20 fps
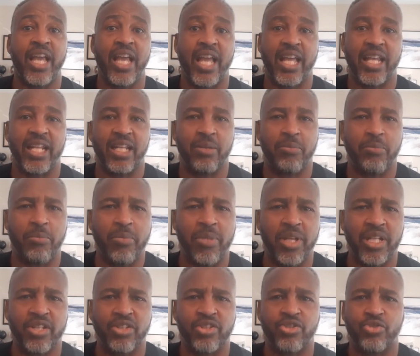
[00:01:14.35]
and in
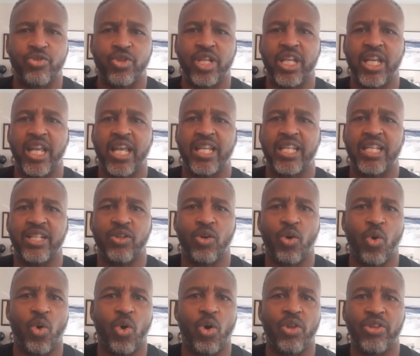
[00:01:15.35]
ministry and in
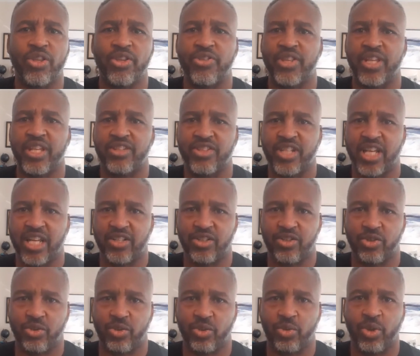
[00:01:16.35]
all the things I
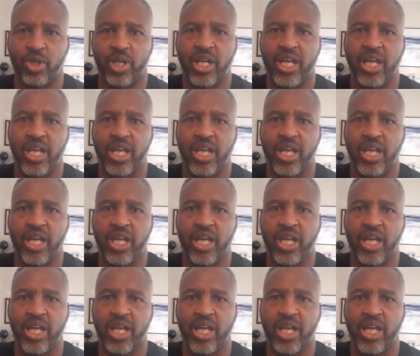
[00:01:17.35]
do